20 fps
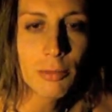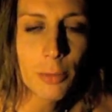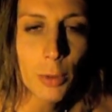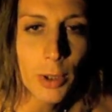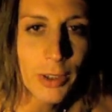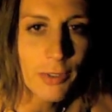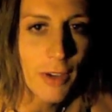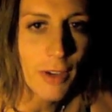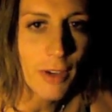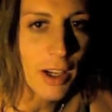
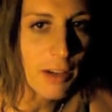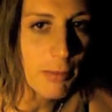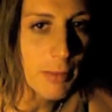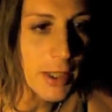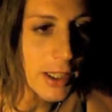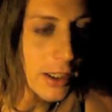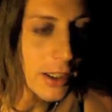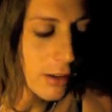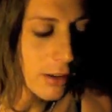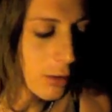
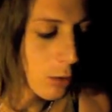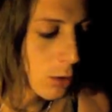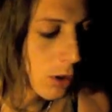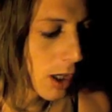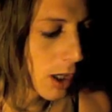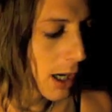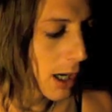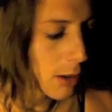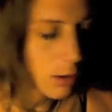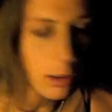45-minute or
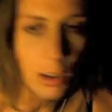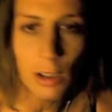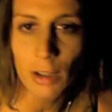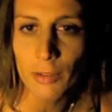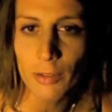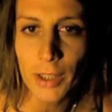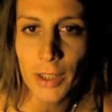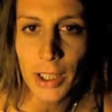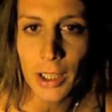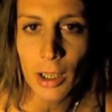hour-long
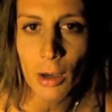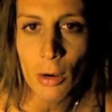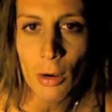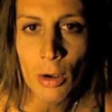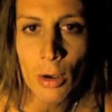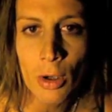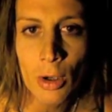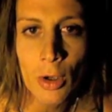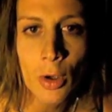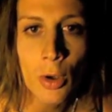video,
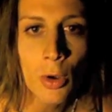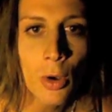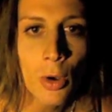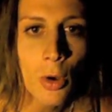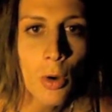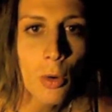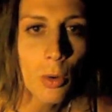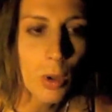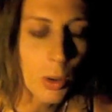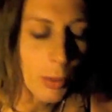
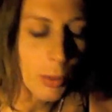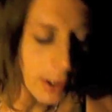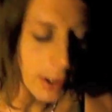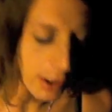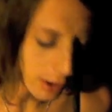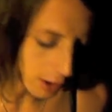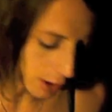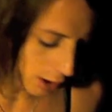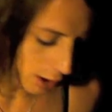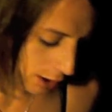where we
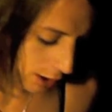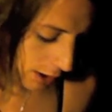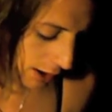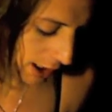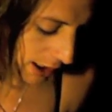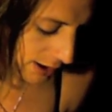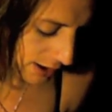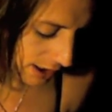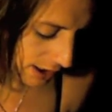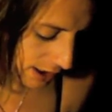could
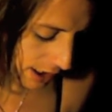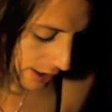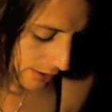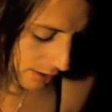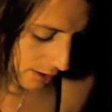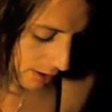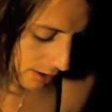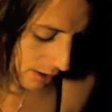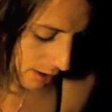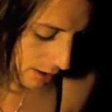get
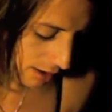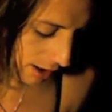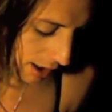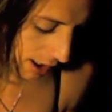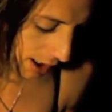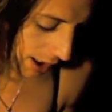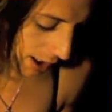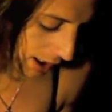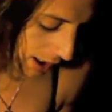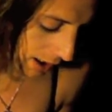together
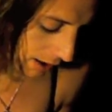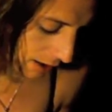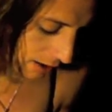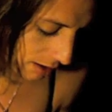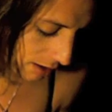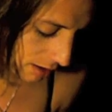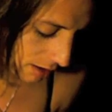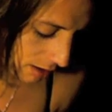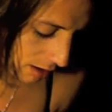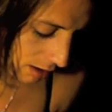
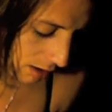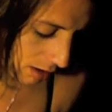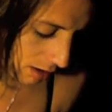and,